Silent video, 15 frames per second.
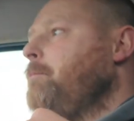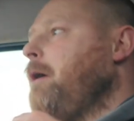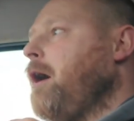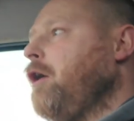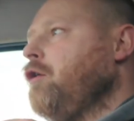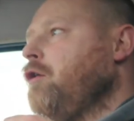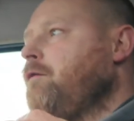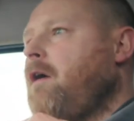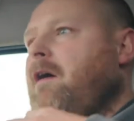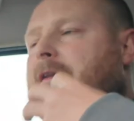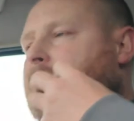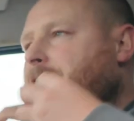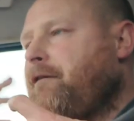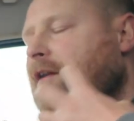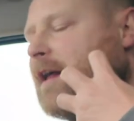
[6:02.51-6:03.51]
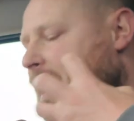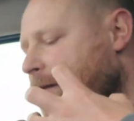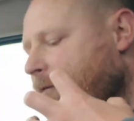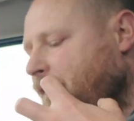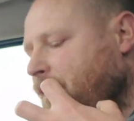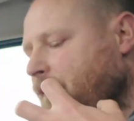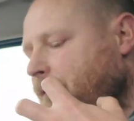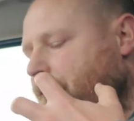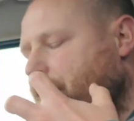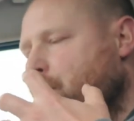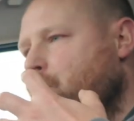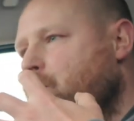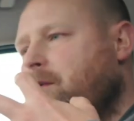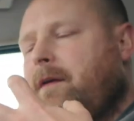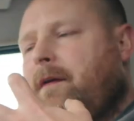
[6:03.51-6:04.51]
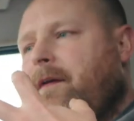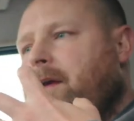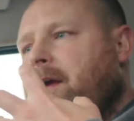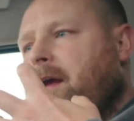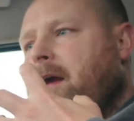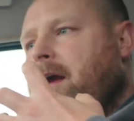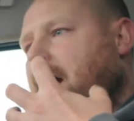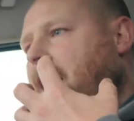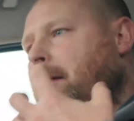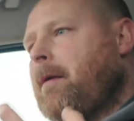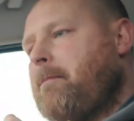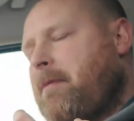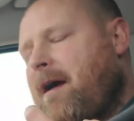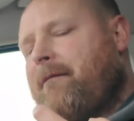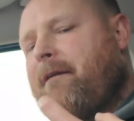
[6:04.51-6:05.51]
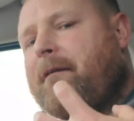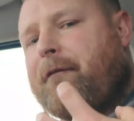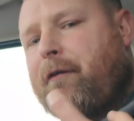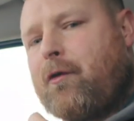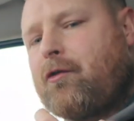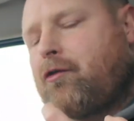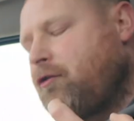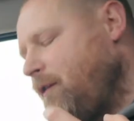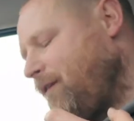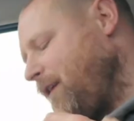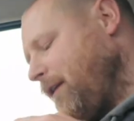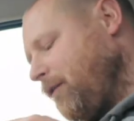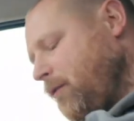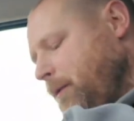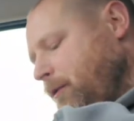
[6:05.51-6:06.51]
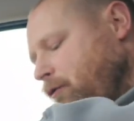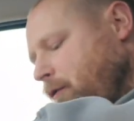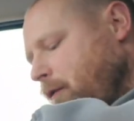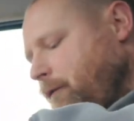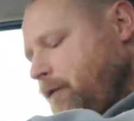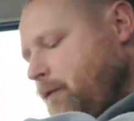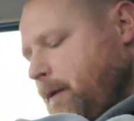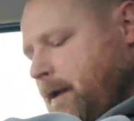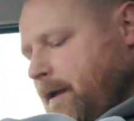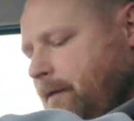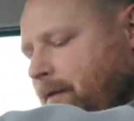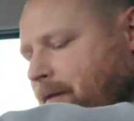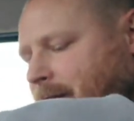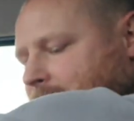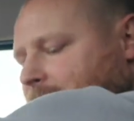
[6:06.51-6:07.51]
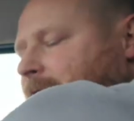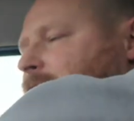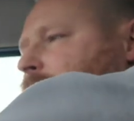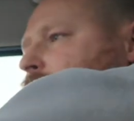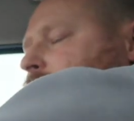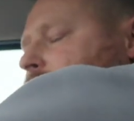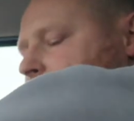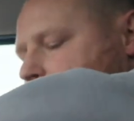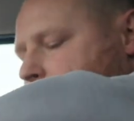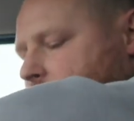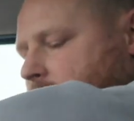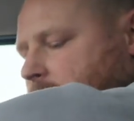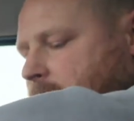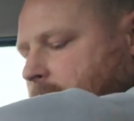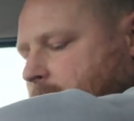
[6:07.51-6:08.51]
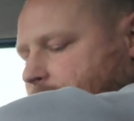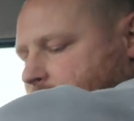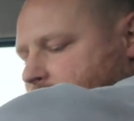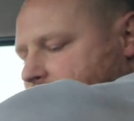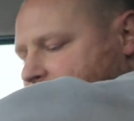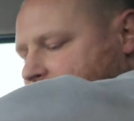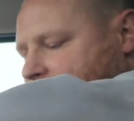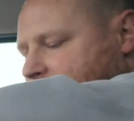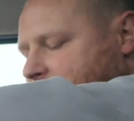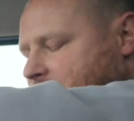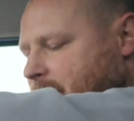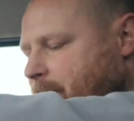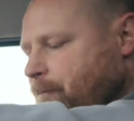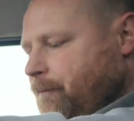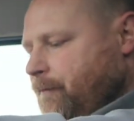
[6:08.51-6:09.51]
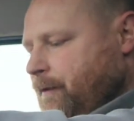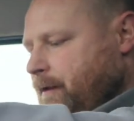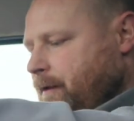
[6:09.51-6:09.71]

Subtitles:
But I love all the flavours from food. I'm a bit of a food critic, to be truthful with you. Let's look at the burger. Let's dig in.